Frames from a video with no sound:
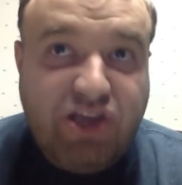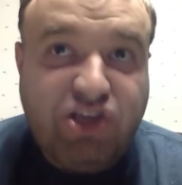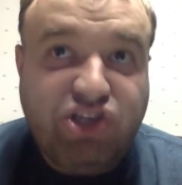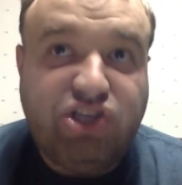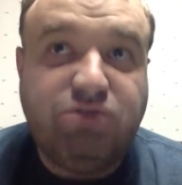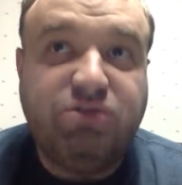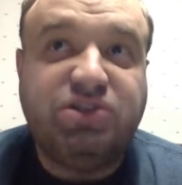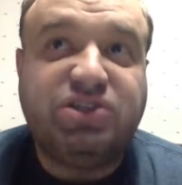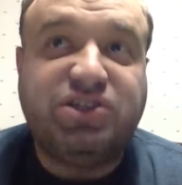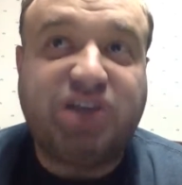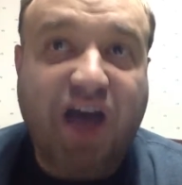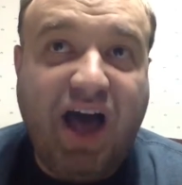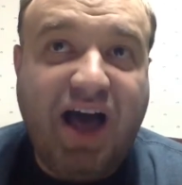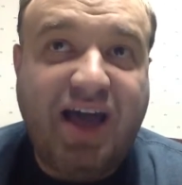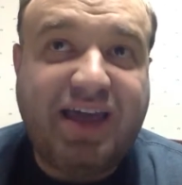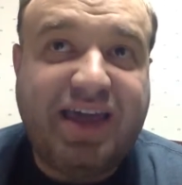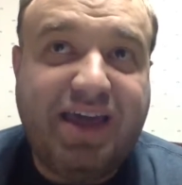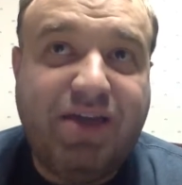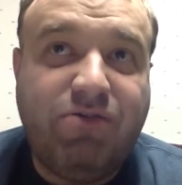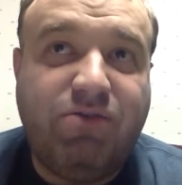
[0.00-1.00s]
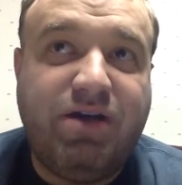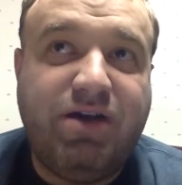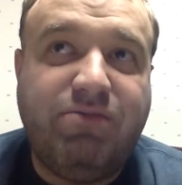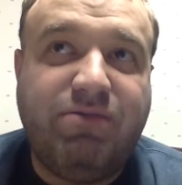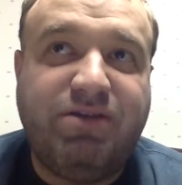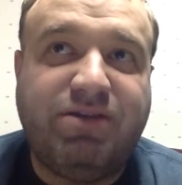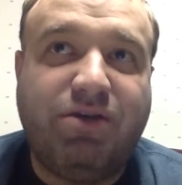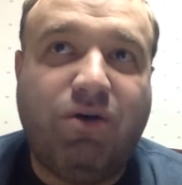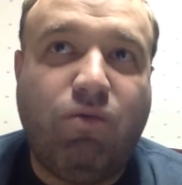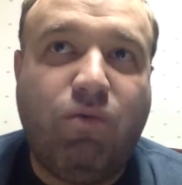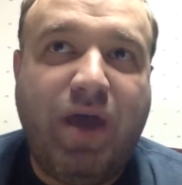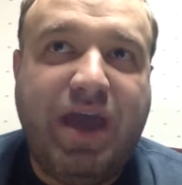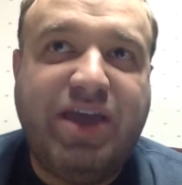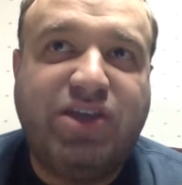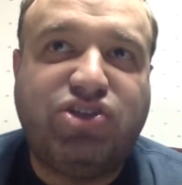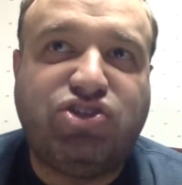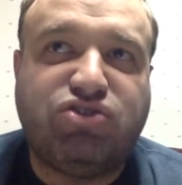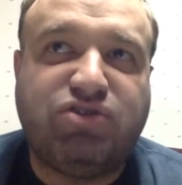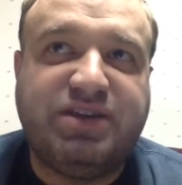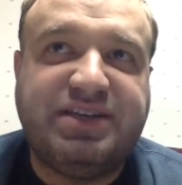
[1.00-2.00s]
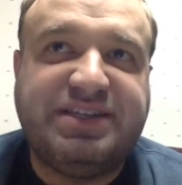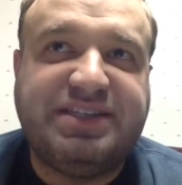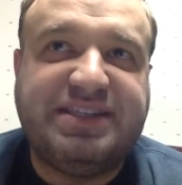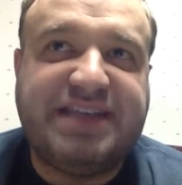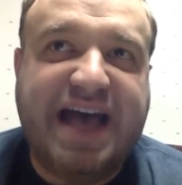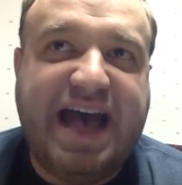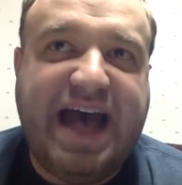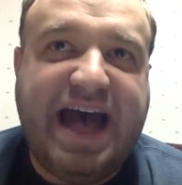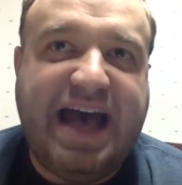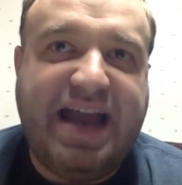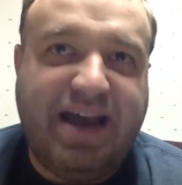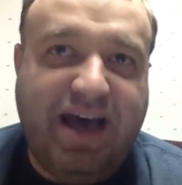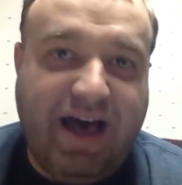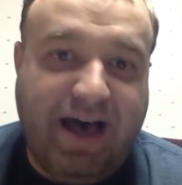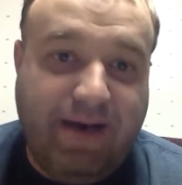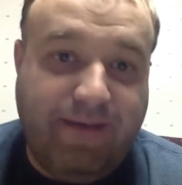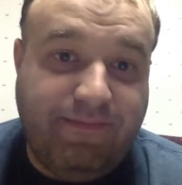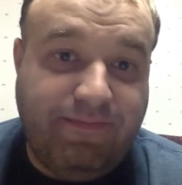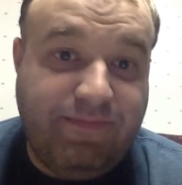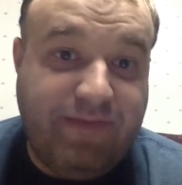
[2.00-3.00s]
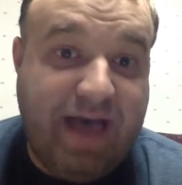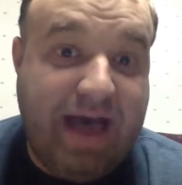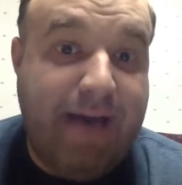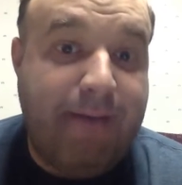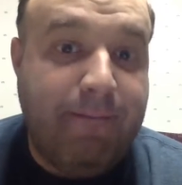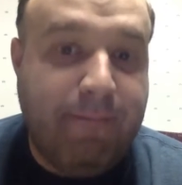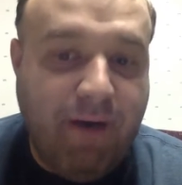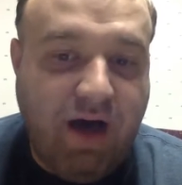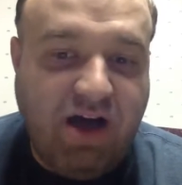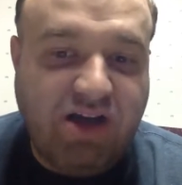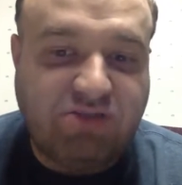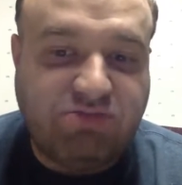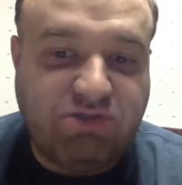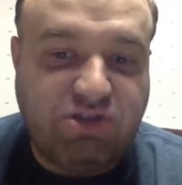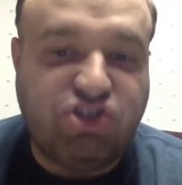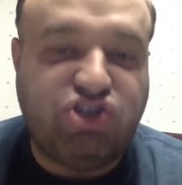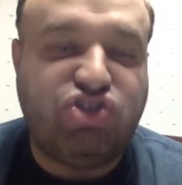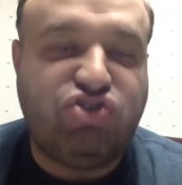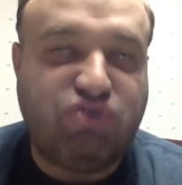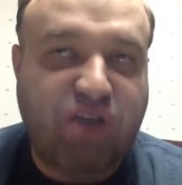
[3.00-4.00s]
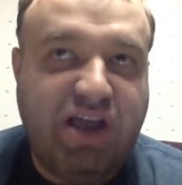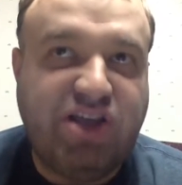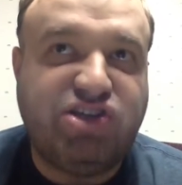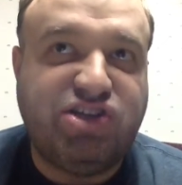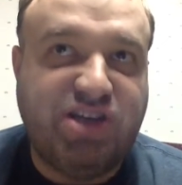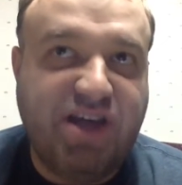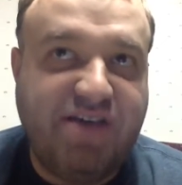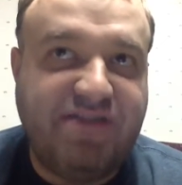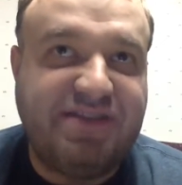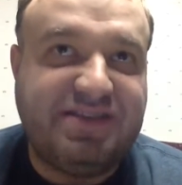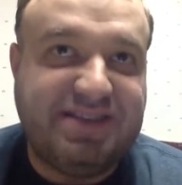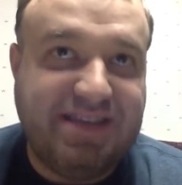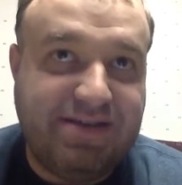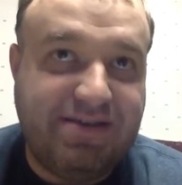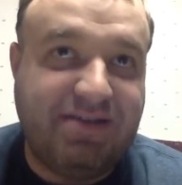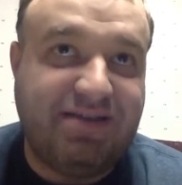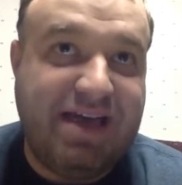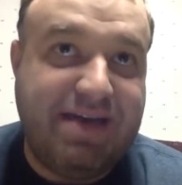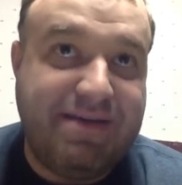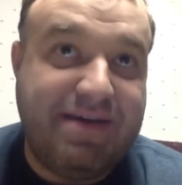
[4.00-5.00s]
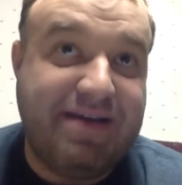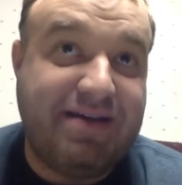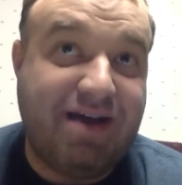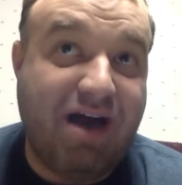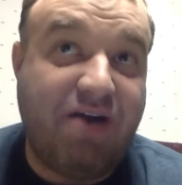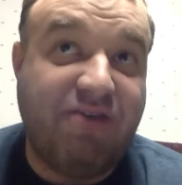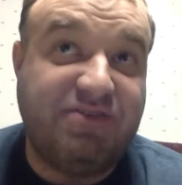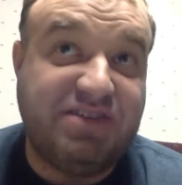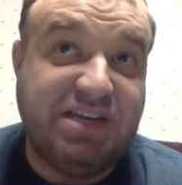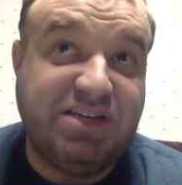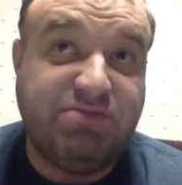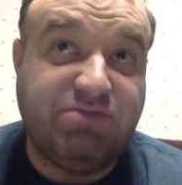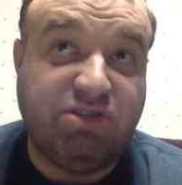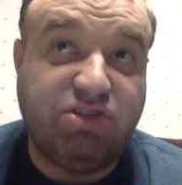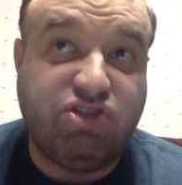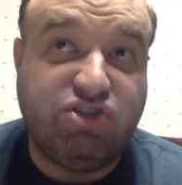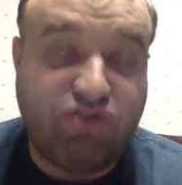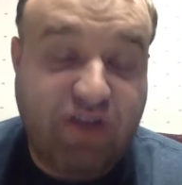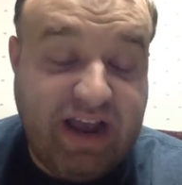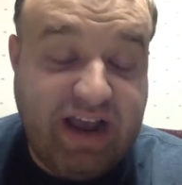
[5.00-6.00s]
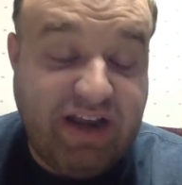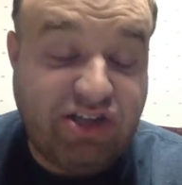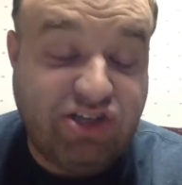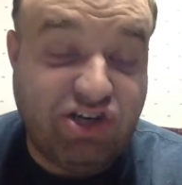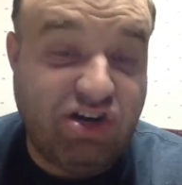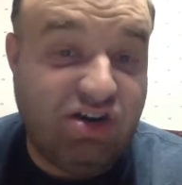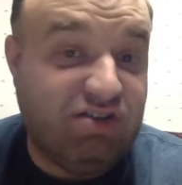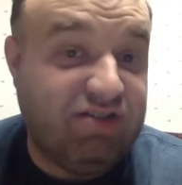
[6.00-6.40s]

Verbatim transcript: She was talking with a waitress at Monk's, which strange enough to see Elaine in conversation with a stranger.